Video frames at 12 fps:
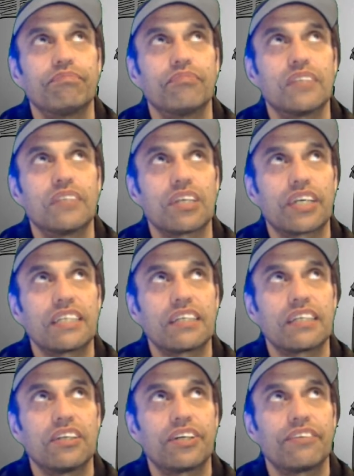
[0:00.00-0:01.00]
So I guess a
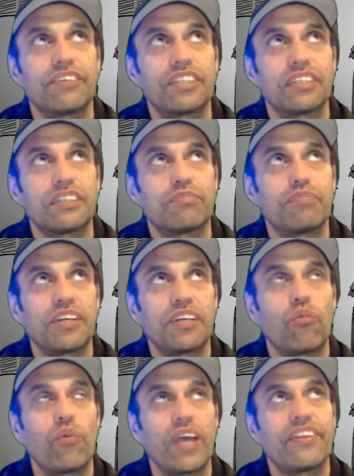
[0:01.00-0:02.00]
lot of this has been
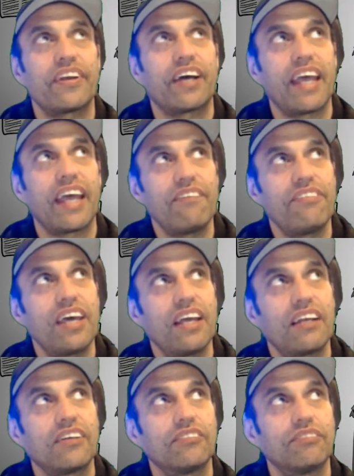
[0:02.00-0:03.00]
aware that I have that,
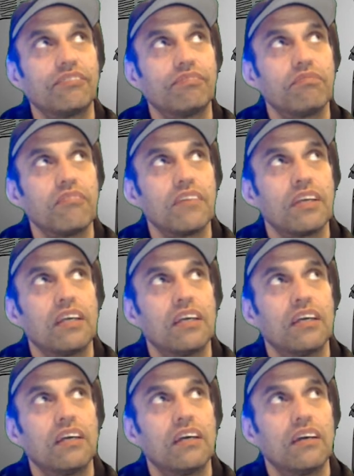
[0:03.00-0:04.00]

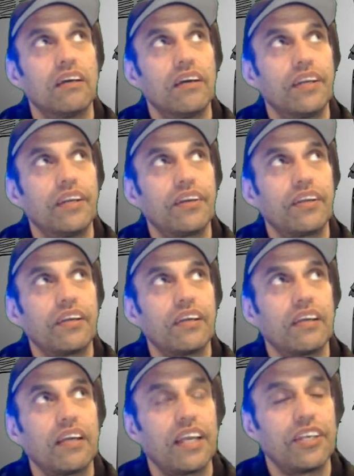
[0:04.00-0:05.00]
and
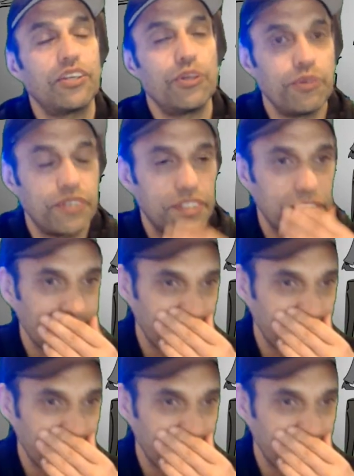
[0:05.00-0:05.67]
use